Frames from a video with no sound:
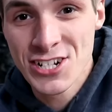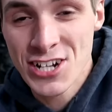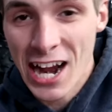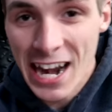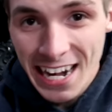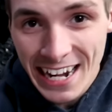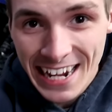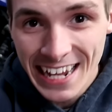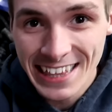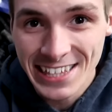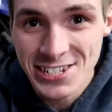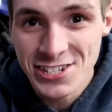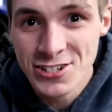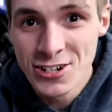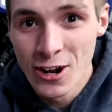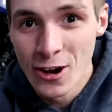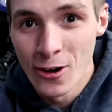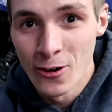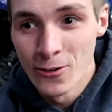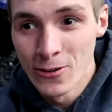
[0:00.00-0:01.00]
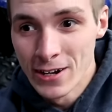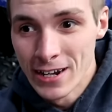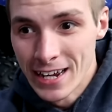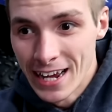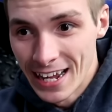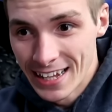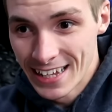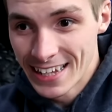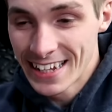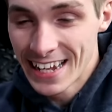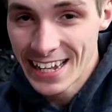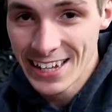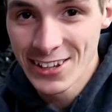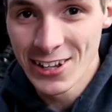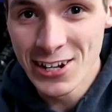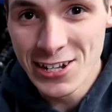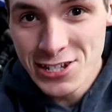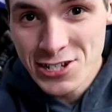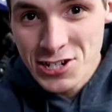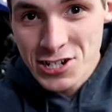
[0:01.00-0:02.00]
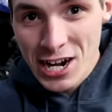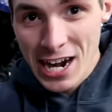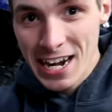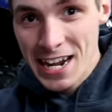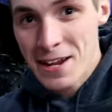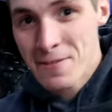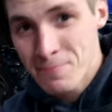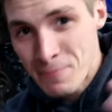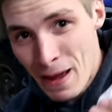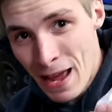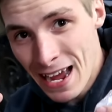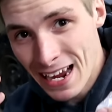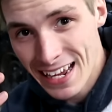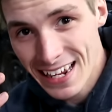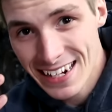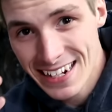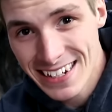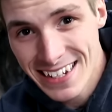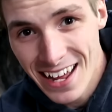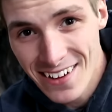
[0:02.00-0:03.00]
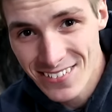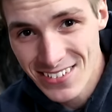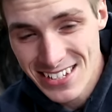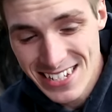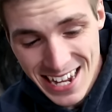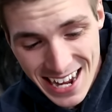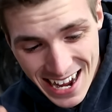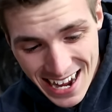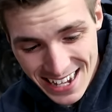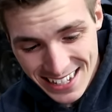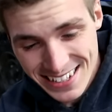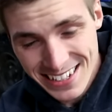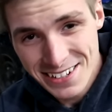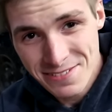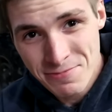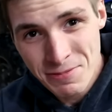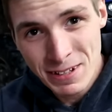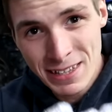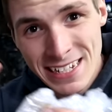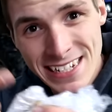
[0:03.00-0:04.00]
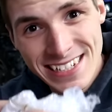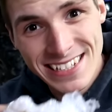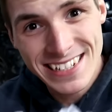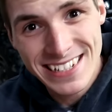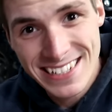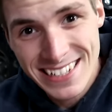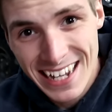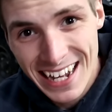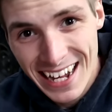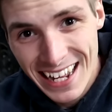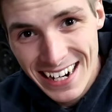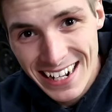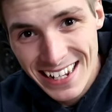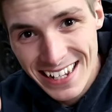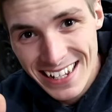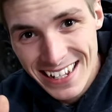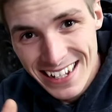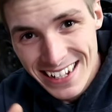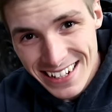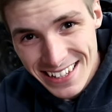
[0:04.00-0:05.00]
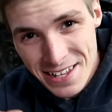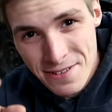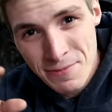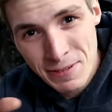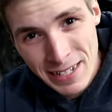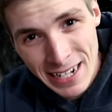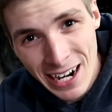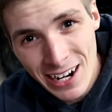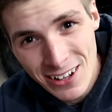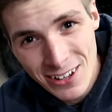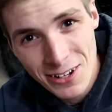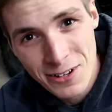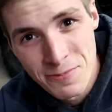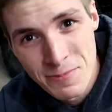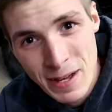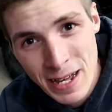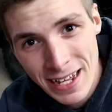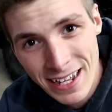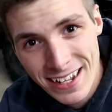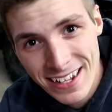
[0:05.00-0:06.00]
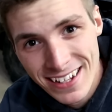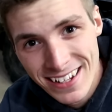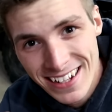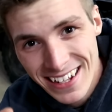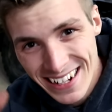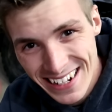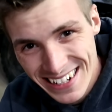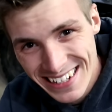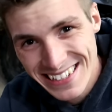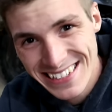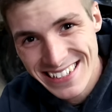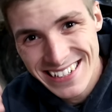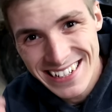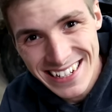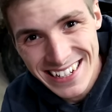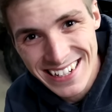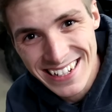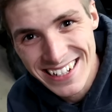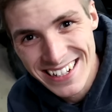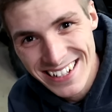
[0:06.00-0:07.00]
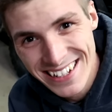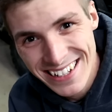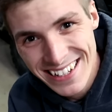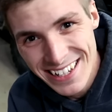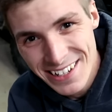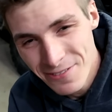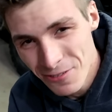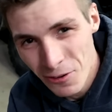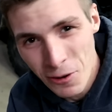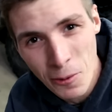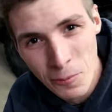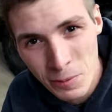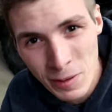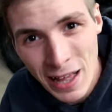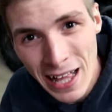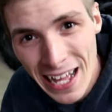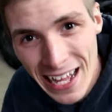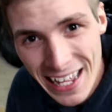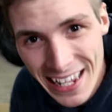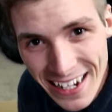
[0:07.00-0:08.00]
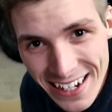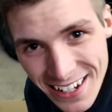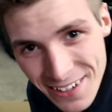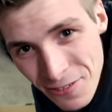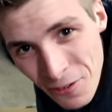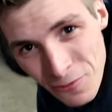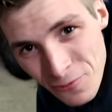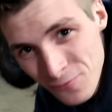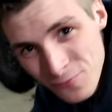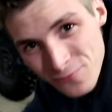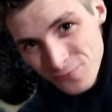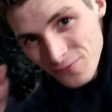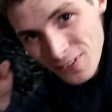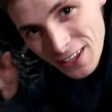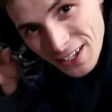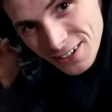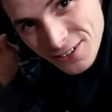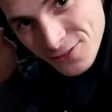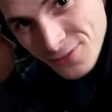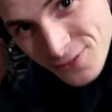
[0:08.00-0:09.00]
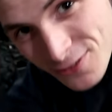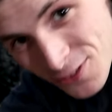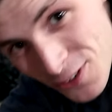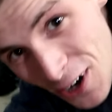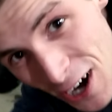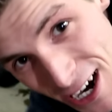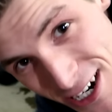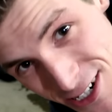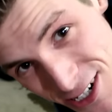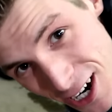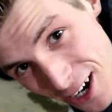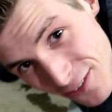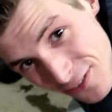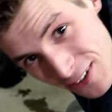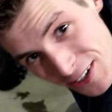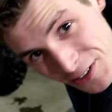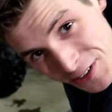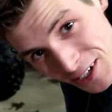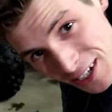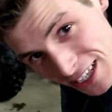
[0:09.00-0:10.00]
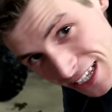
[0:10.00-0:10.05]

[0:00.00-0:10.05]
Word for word: shining at the snow, and then that light's shining back into Devin's eyes. You can put these things on, dim it down a little bit, and you can see. He won't go blind. He won't like crash off into a